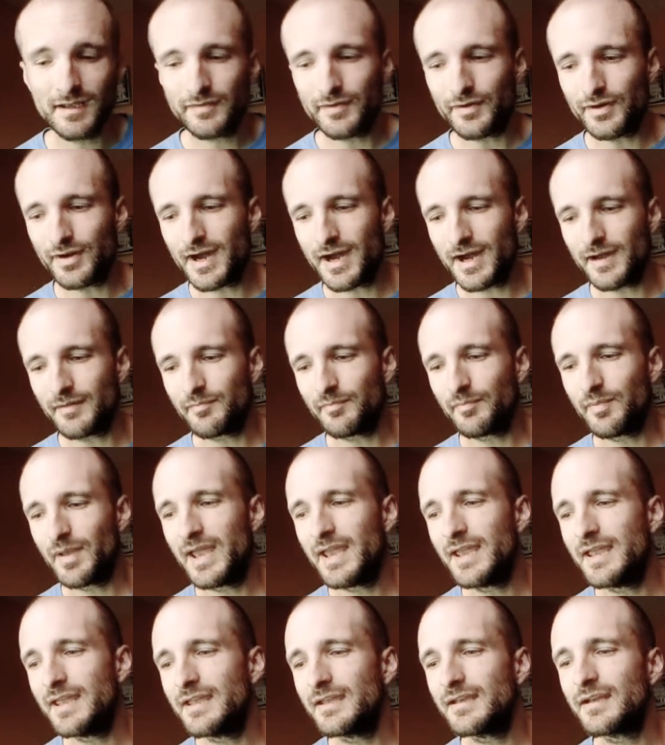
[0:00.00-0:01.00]
They're not
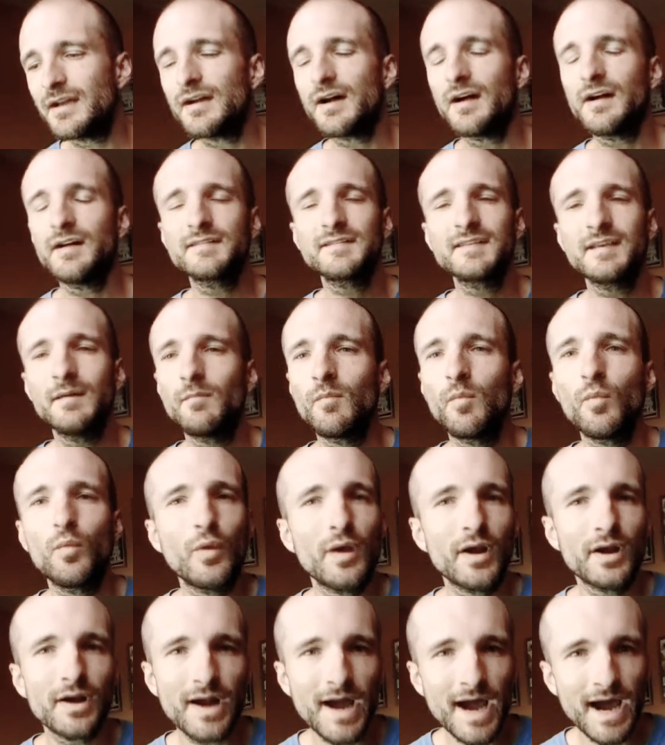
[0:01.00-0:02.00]
paying some
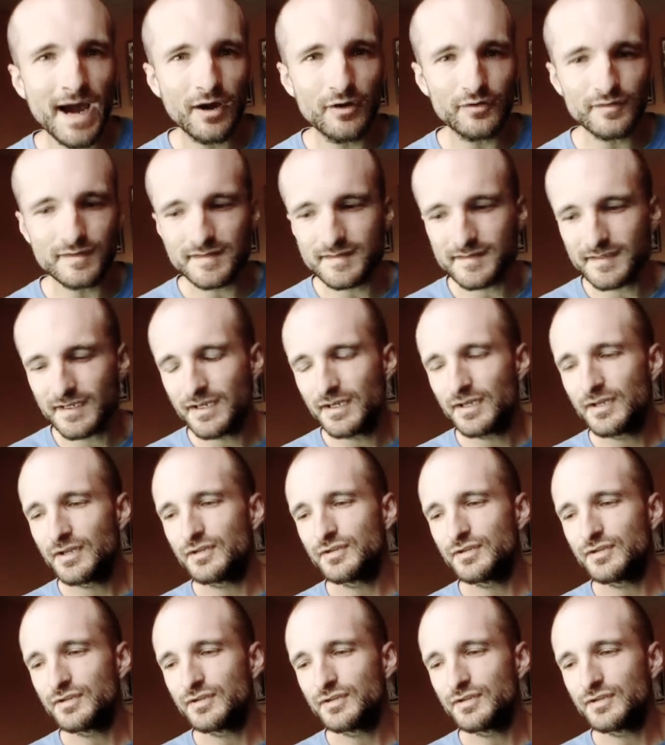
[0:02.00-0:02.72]
warehouse